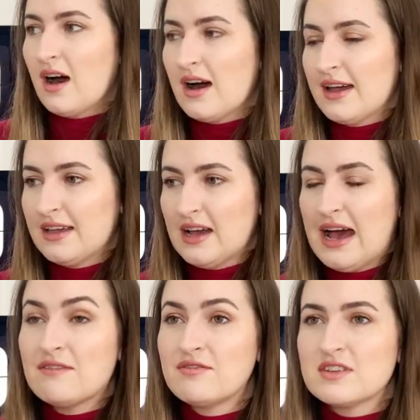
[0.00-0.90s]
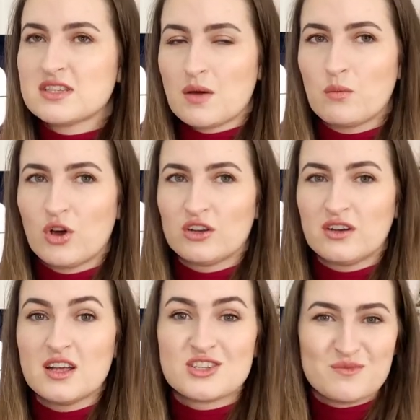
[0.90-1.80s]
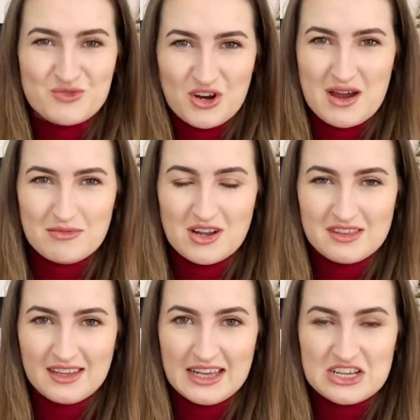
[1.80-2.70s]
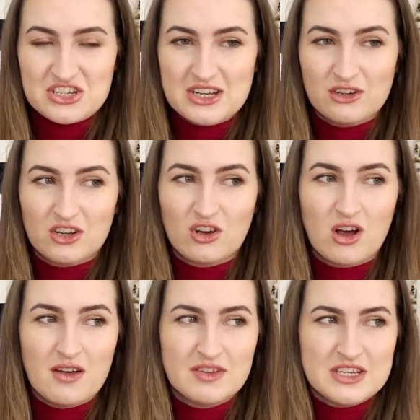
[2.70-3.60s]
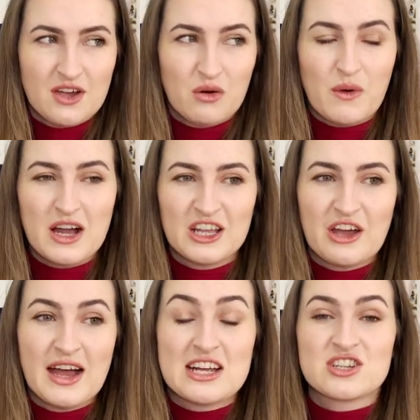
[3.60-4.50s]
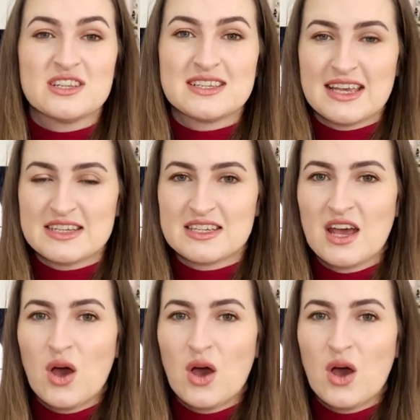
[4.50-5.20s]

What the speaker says: I have someone, a subscriber I think actually, on a video a while ago actually said